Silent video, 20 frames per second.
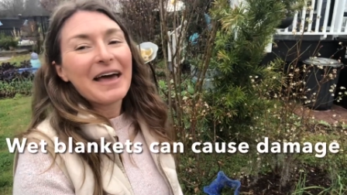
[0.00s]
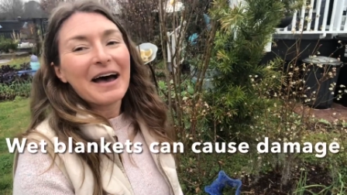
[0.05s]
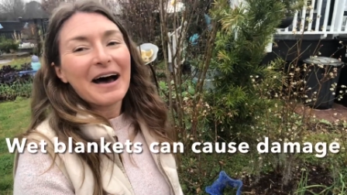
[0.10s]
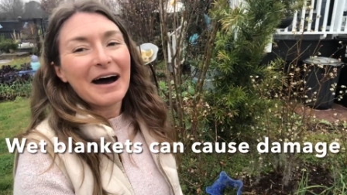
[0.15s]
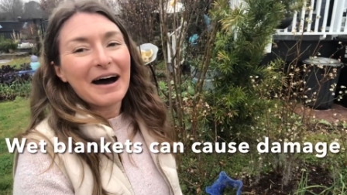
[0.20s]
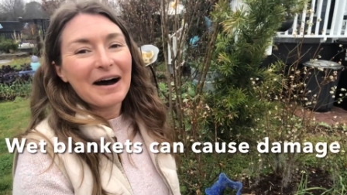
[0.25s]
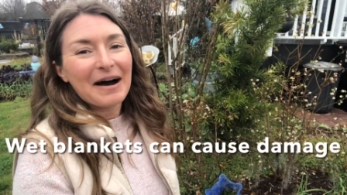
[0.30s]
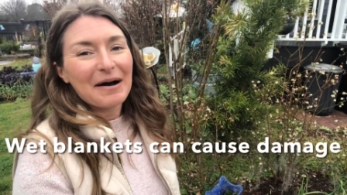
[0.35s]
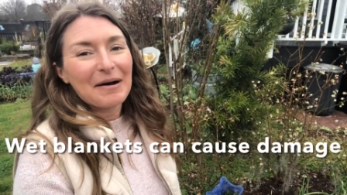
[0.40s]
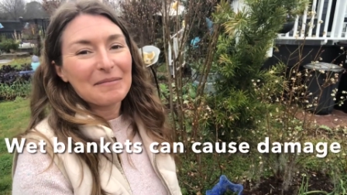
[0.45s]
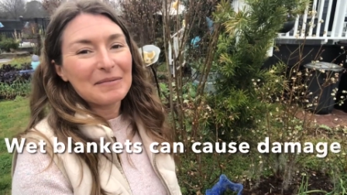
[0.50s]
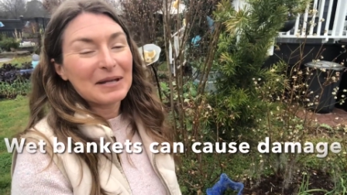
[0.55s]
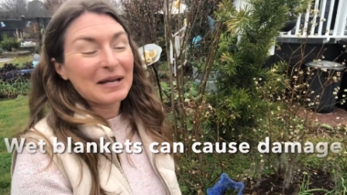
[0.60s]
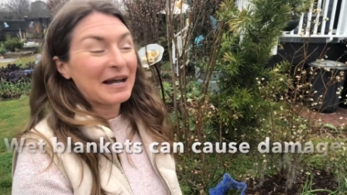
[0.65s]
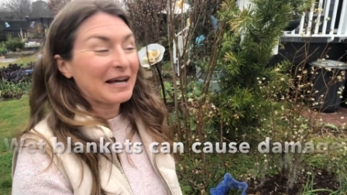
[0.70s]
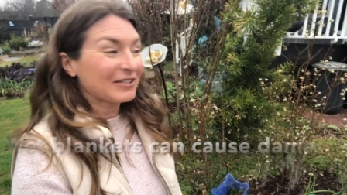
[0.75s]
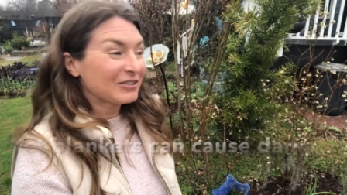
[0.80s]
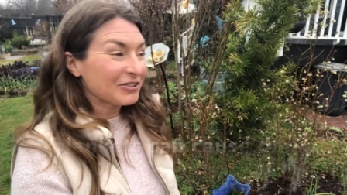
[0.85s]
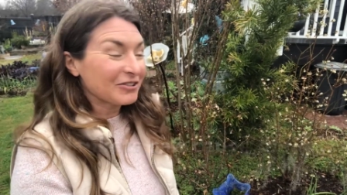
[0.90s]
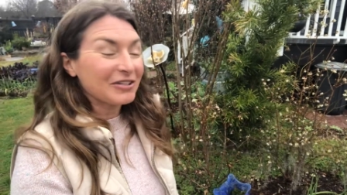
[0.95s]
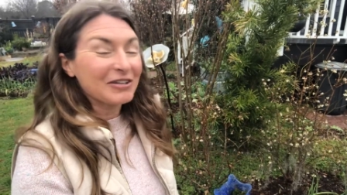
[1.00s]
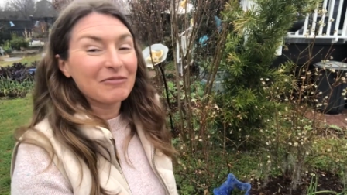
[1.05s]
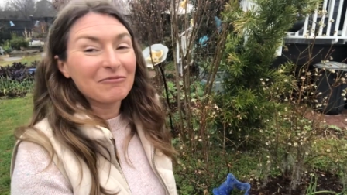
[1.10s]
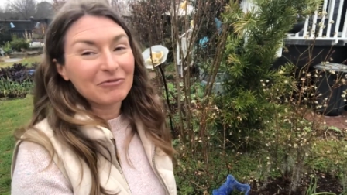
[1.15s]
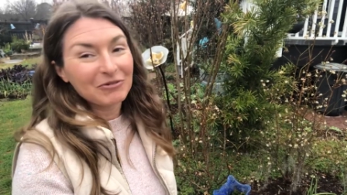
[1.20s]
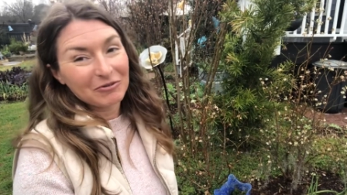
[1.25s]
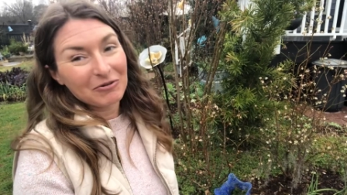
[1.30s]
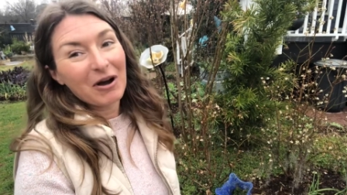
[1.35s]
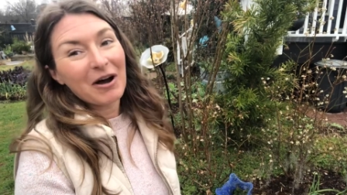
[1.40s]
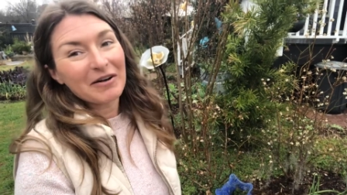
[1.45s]
um, it actually
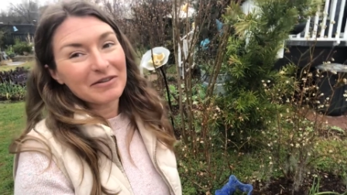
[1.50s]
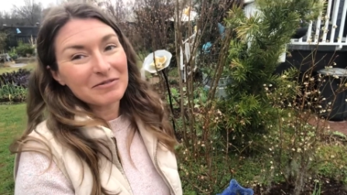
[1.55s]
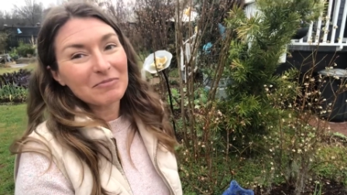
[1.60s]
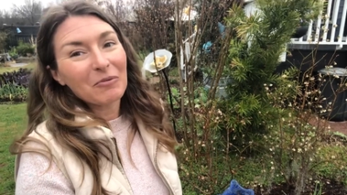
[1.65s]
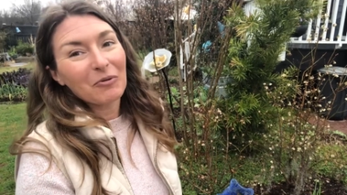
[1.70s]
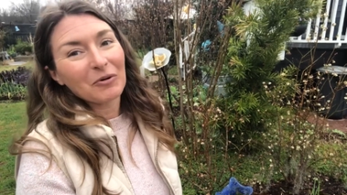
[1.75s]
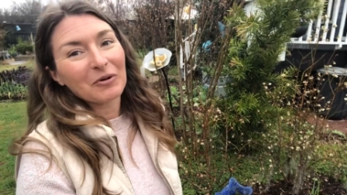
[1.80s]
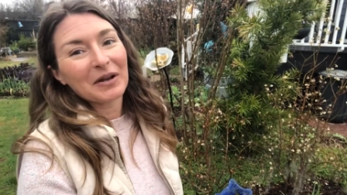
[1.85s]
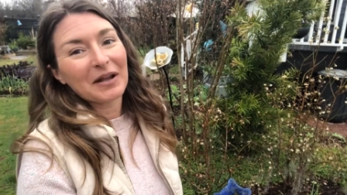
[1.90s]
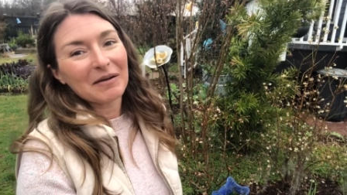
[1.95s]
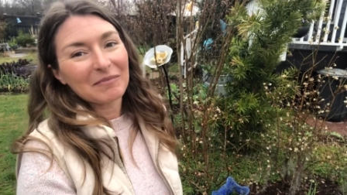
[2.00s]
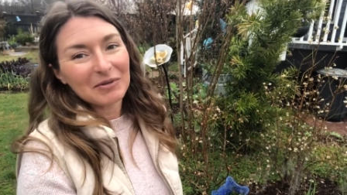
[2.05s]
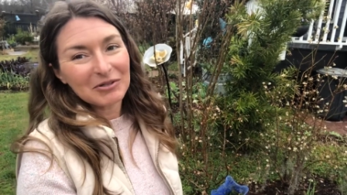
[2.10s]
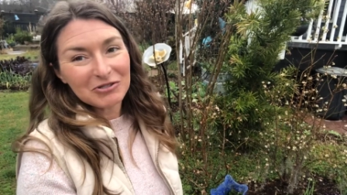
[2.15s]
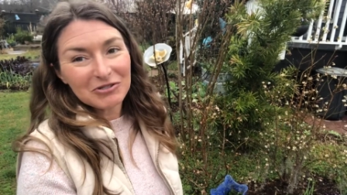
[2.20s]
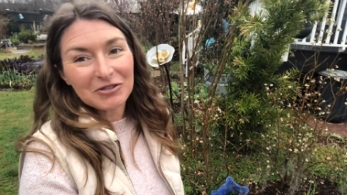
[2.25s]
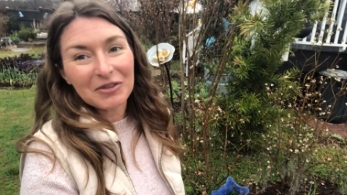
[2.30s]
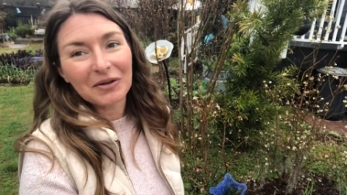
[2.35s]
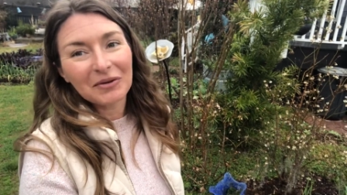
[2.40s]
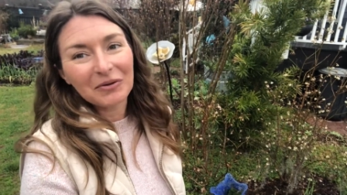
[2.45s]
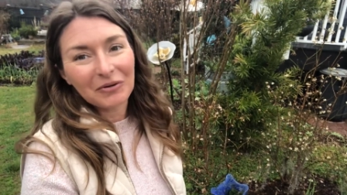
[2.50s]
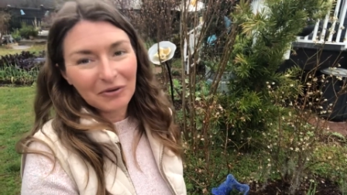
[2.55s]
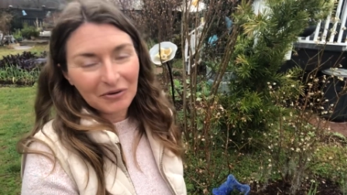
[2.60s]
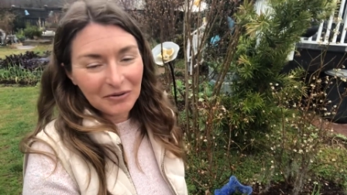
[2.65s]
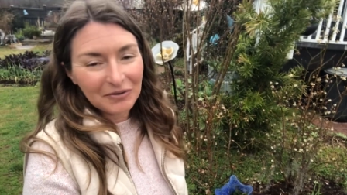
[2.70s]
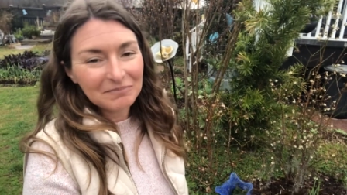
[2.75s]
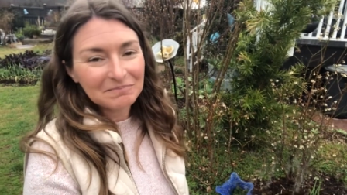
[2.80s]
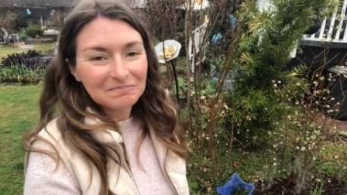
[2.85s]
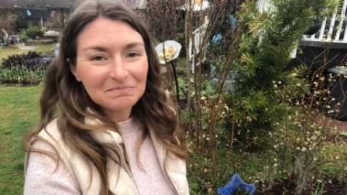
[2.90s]
will cause more damage than good.